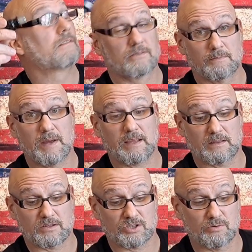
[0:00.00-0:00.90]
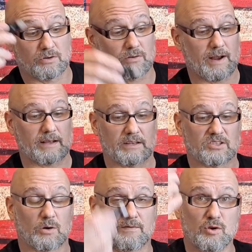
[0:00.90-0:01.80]
to make this shoot correctly.
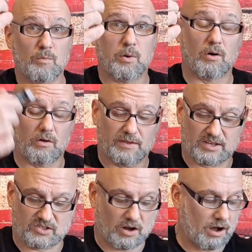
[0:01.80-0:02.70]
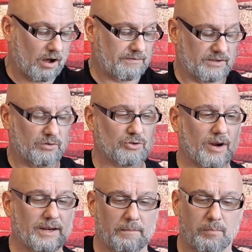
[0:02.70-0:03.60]
So if you pull this off and you
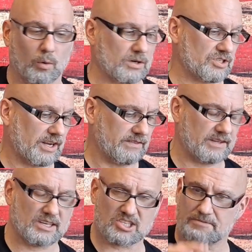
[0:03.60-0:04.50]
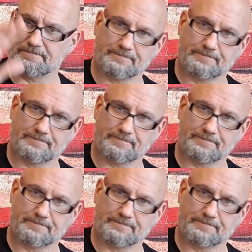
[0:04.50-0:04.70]
try to bore sight this